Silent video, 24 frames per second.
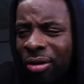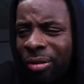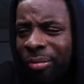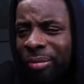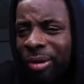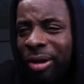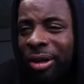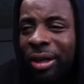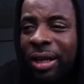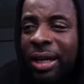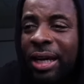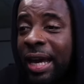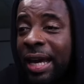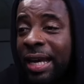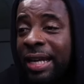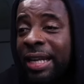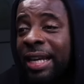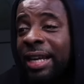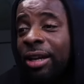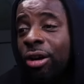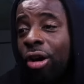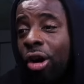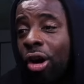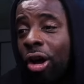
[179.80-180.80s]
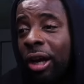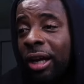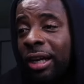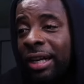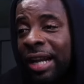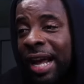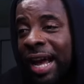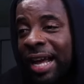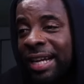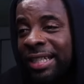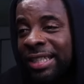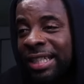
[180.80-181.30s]
on, bro. He did all of
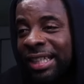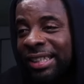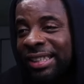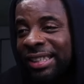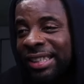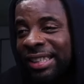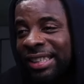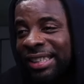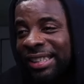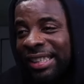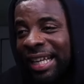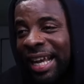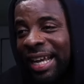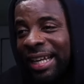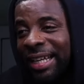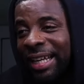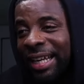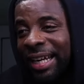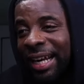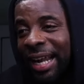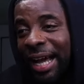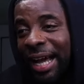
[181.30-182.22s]
that just to stand in